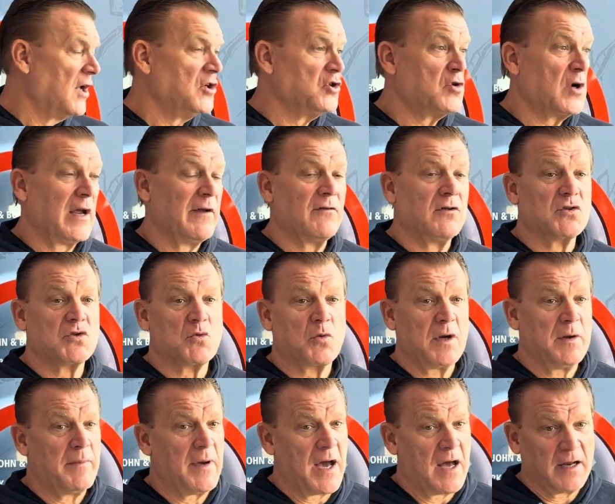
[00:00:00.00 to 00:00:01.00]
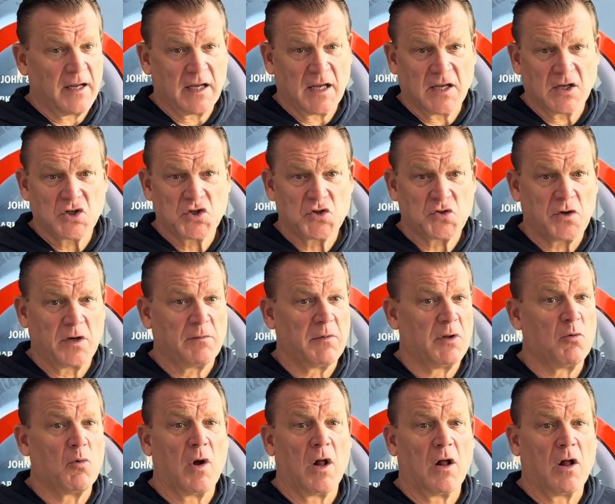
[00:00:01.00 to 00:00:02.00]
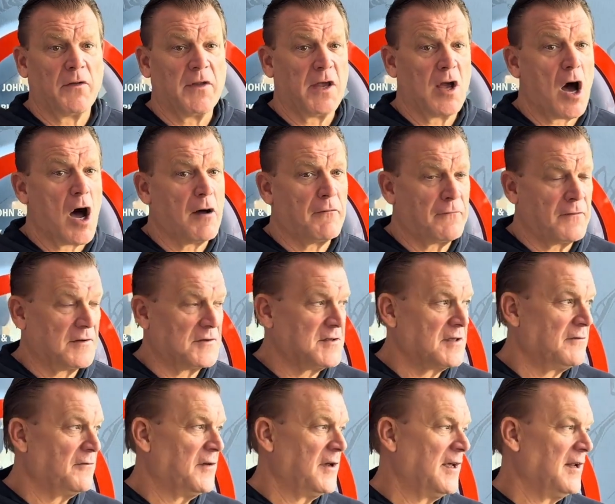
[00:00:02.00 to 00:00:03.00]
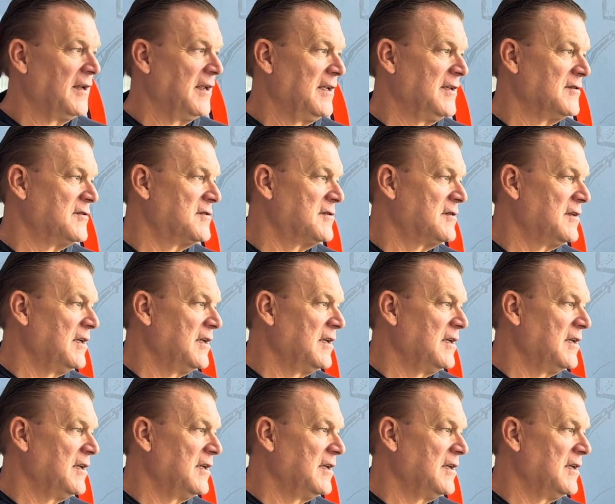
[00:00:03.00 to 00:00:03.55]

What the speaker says: Draven's rebounding extremely well on the offensive end.